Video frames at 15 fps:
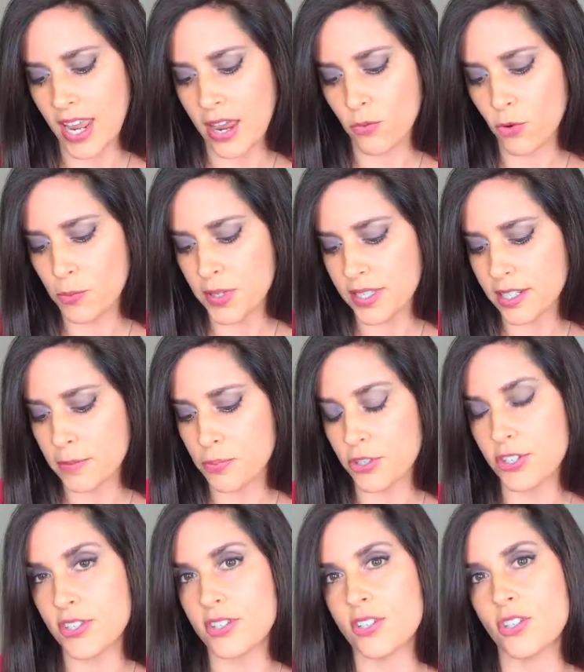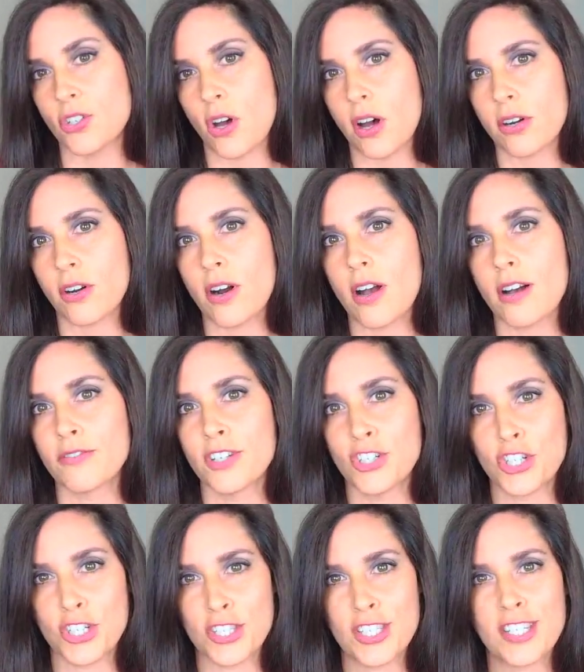and Ruby Slippers is a daughter of
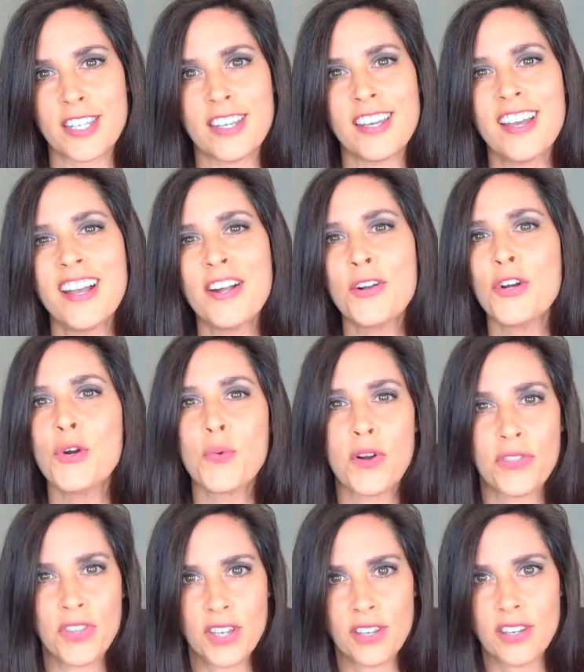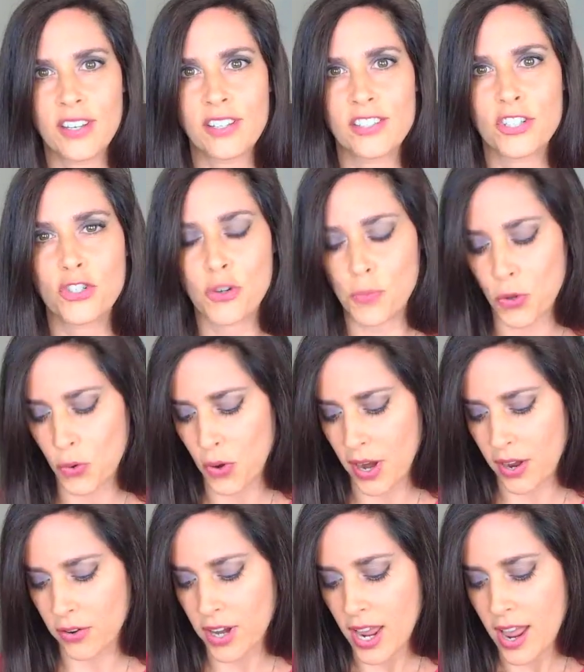Nijinsky, who won the English Triple
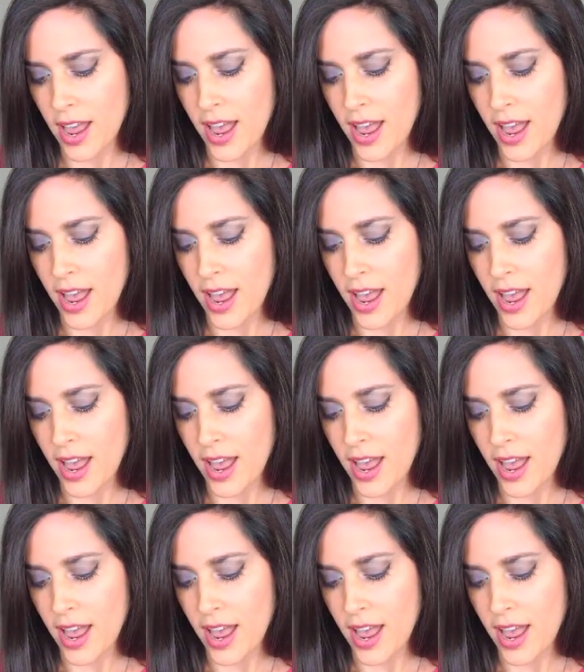Crown,